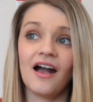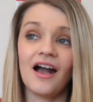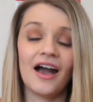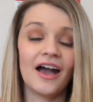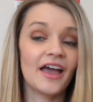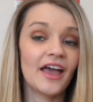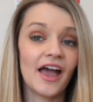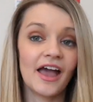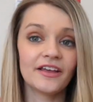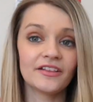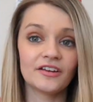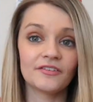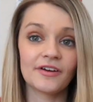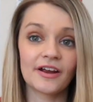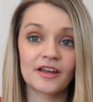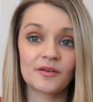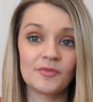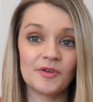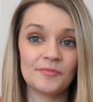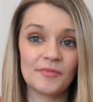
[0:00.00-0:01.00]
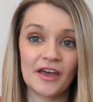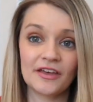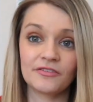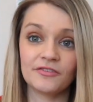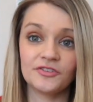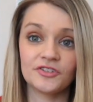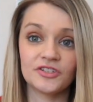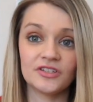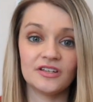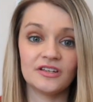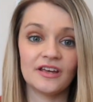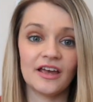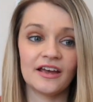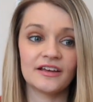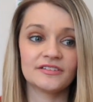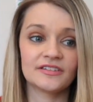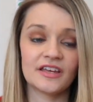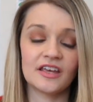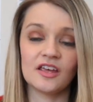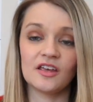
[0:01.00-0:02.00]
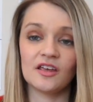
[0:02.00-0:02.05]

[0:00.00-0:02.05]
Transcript: I highly recommend Math UC as